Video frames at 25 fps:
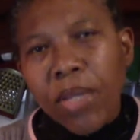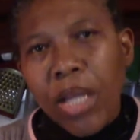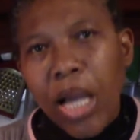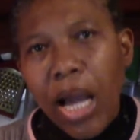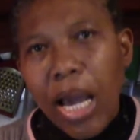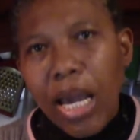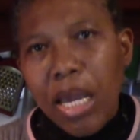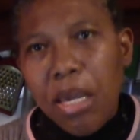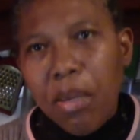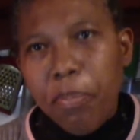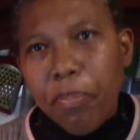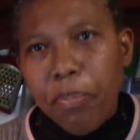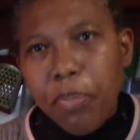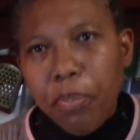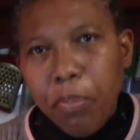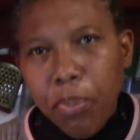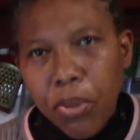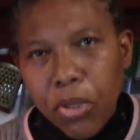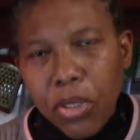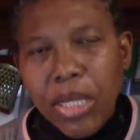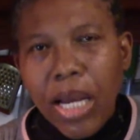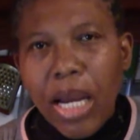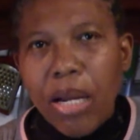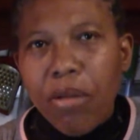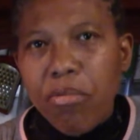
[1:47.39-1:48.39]
I
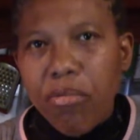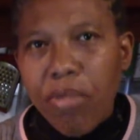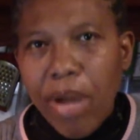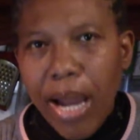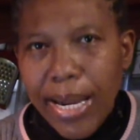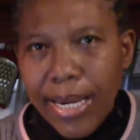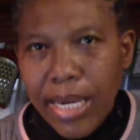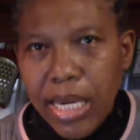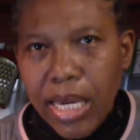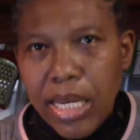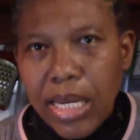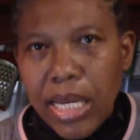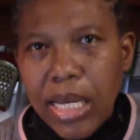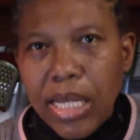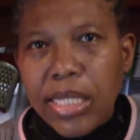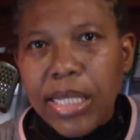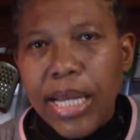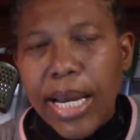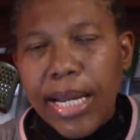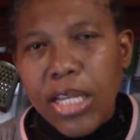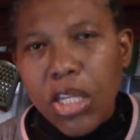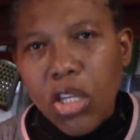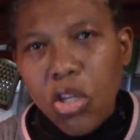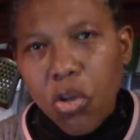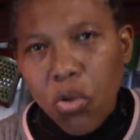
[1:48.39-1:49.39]
put a rag in it
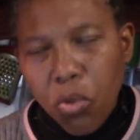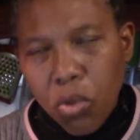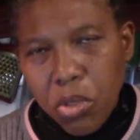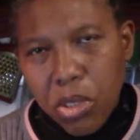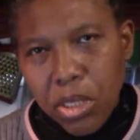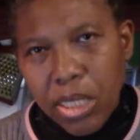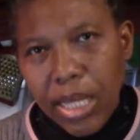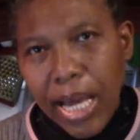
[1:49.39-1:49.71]
and use